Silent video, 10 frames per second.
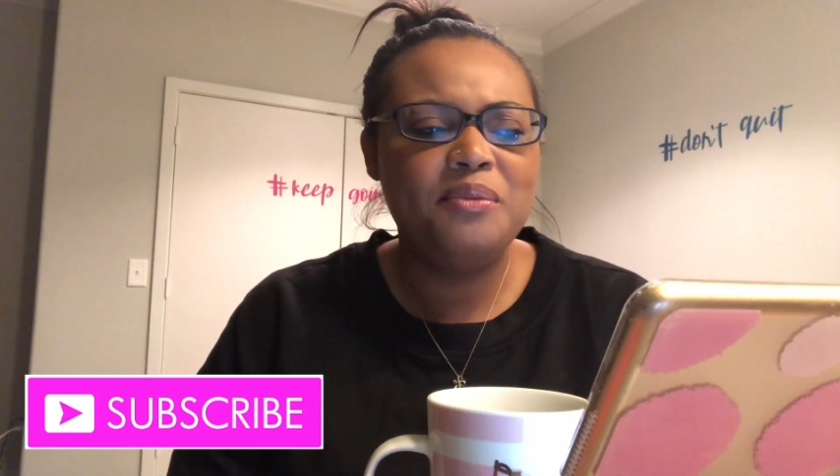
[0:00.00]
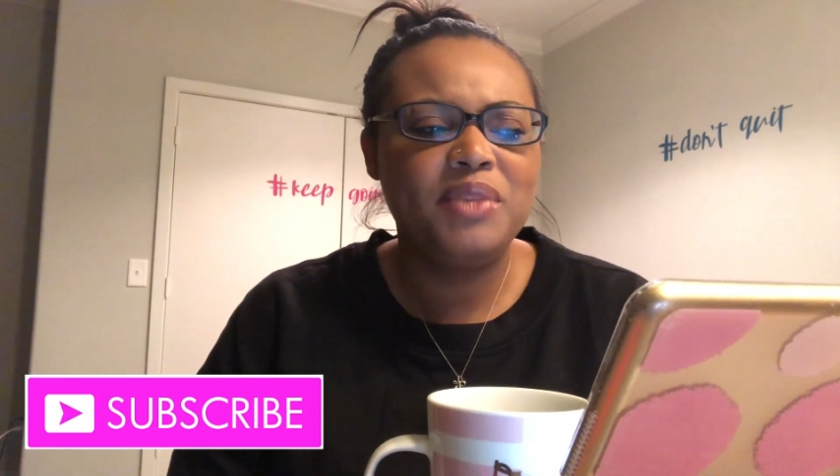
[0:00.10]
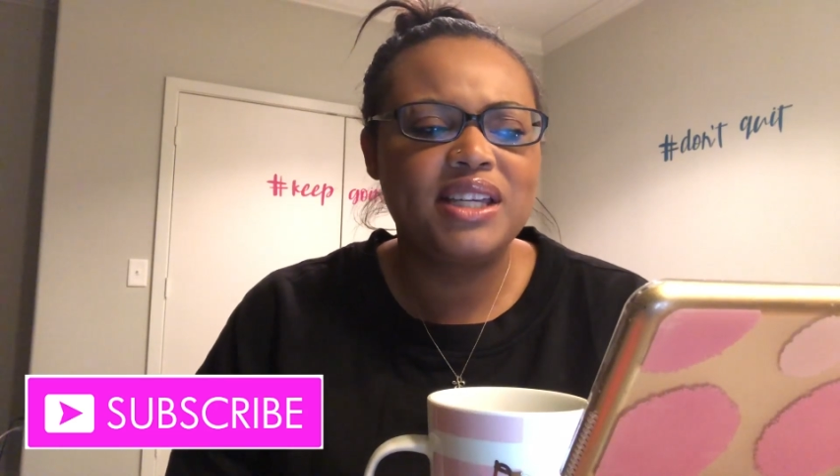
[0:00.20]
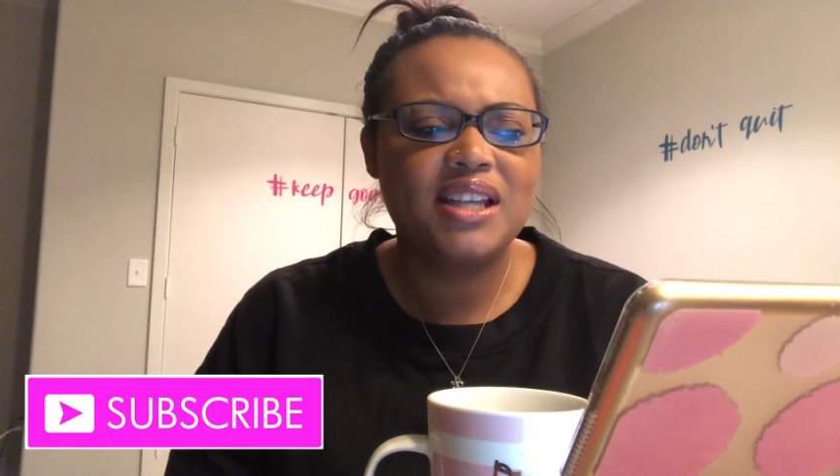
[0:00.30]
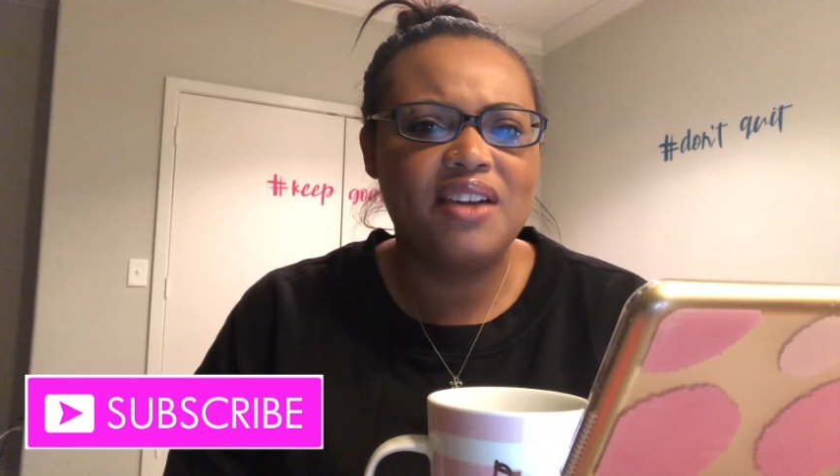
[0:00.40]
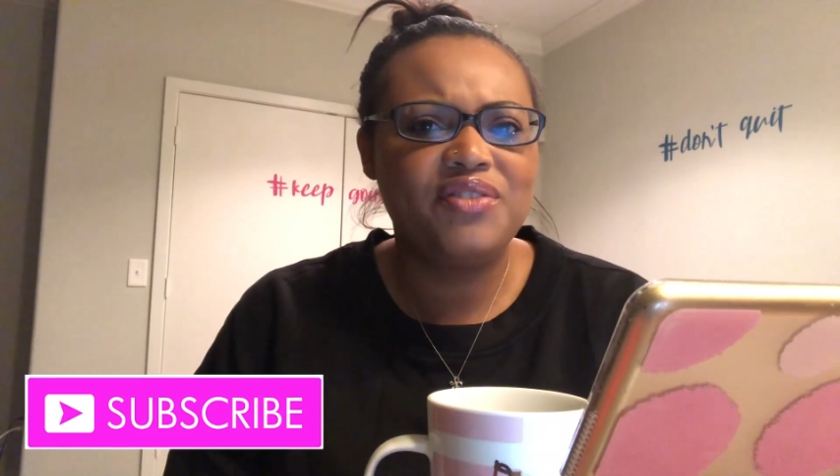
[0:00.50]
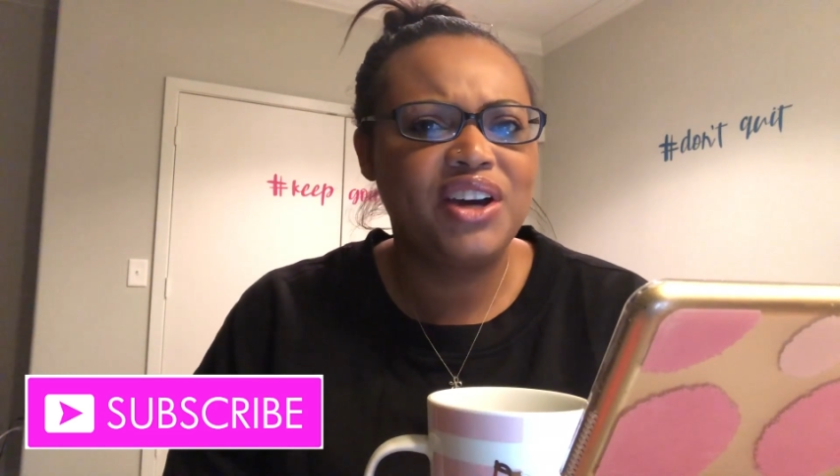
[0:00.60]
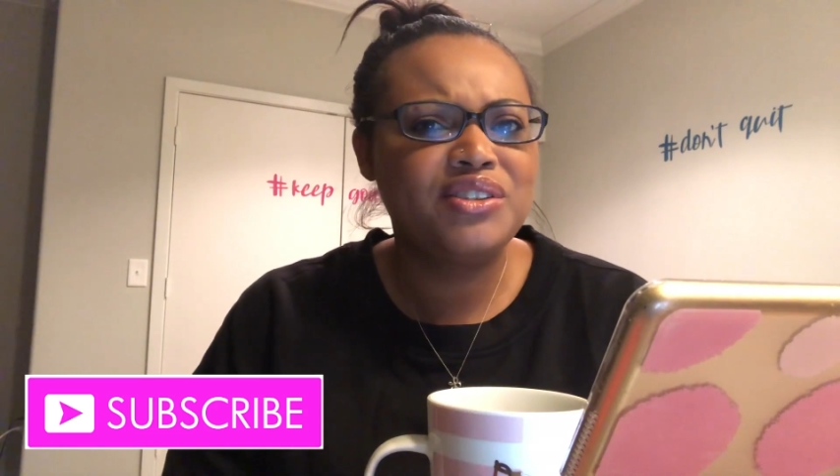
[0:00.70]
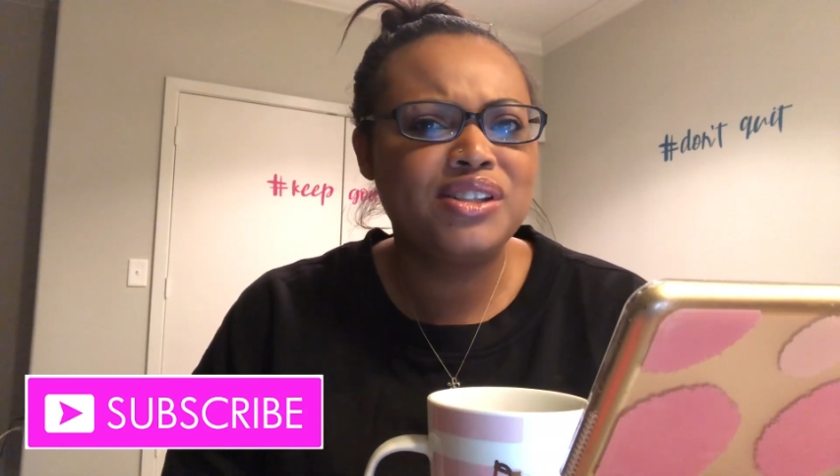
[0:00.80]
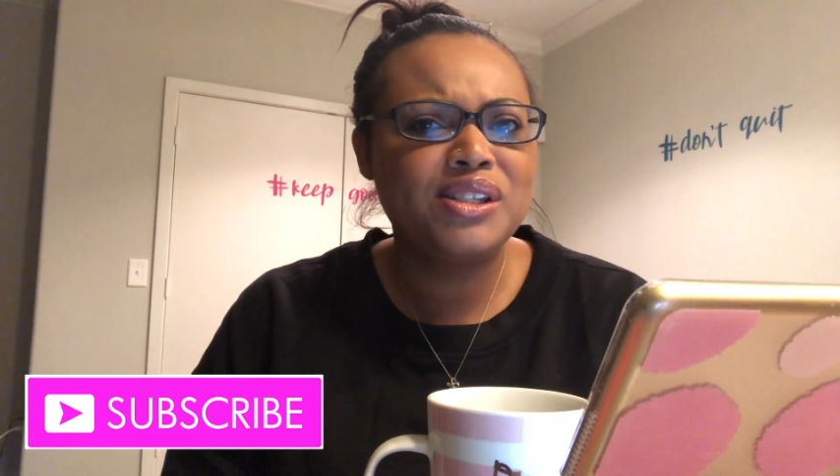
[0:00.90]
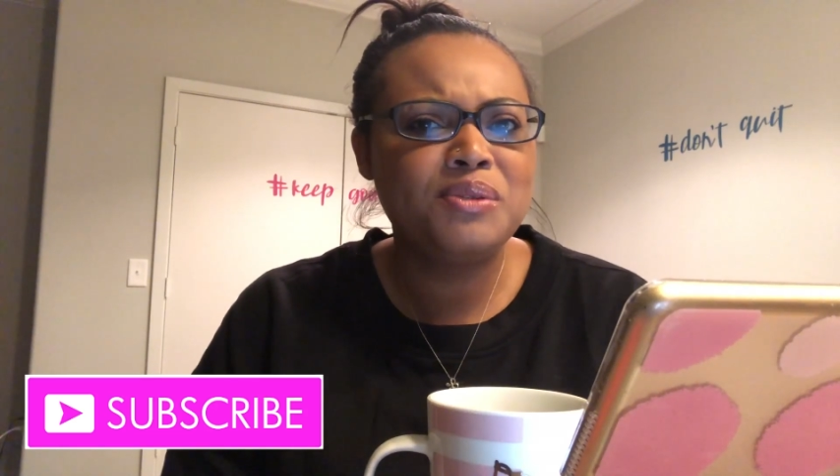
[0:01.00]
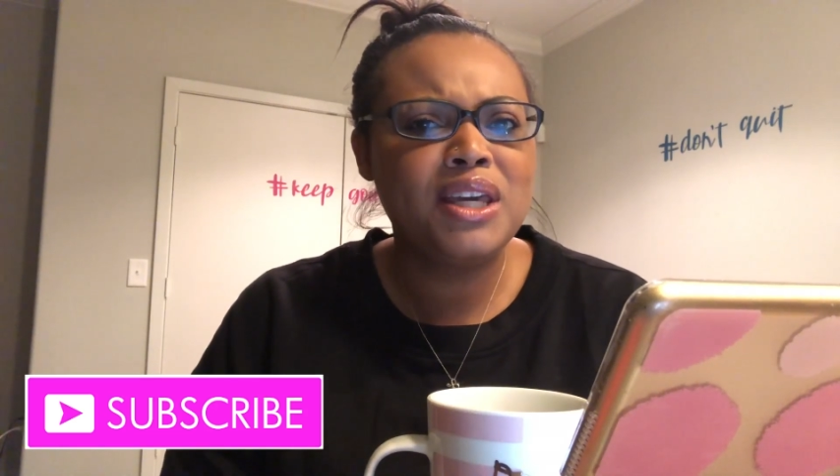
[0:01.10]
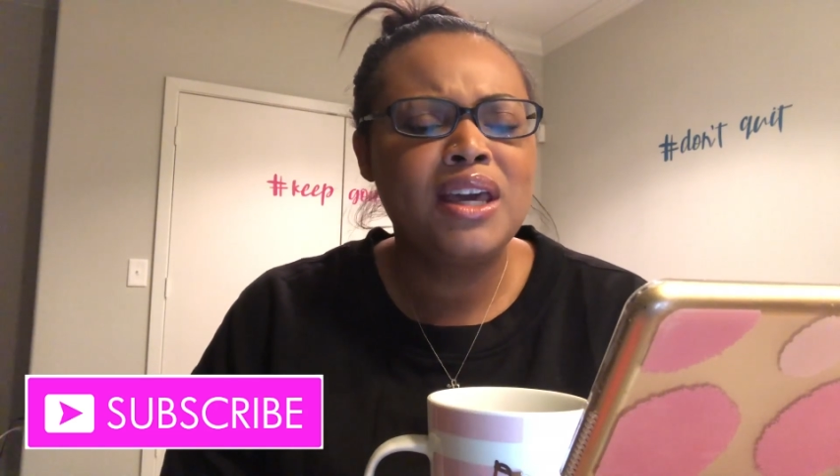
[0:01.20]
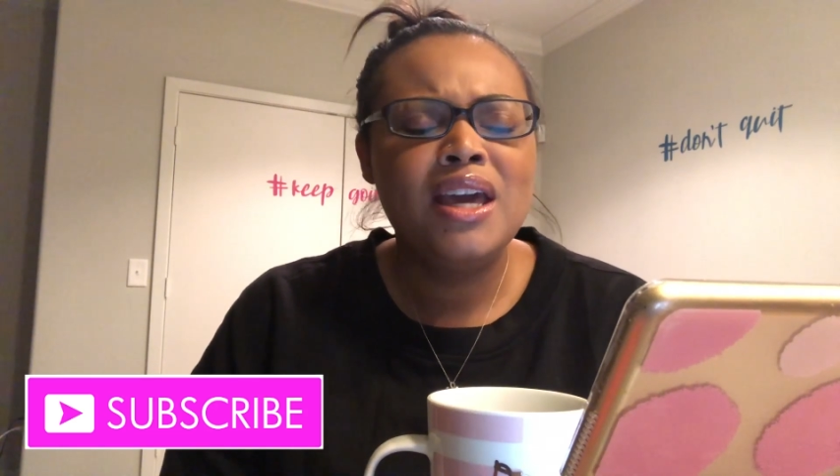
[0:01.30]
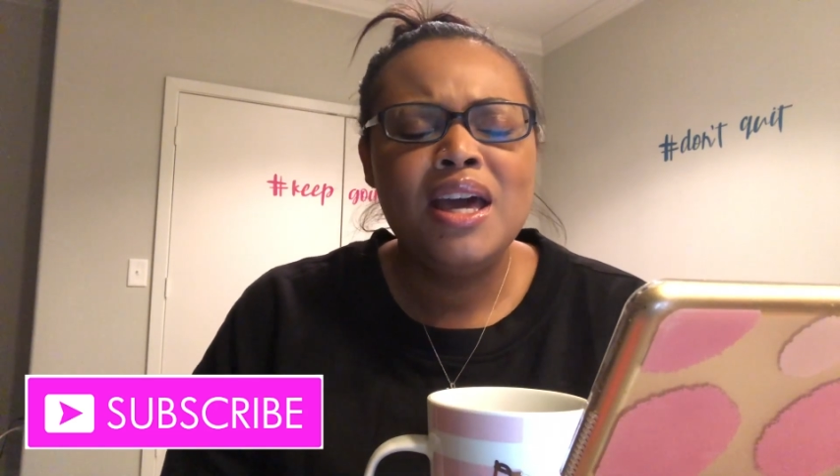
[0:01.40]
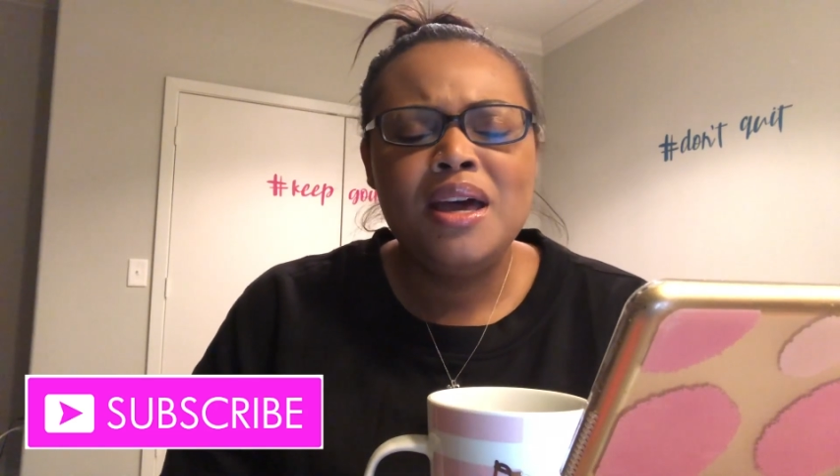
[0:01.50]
because I have finals this week.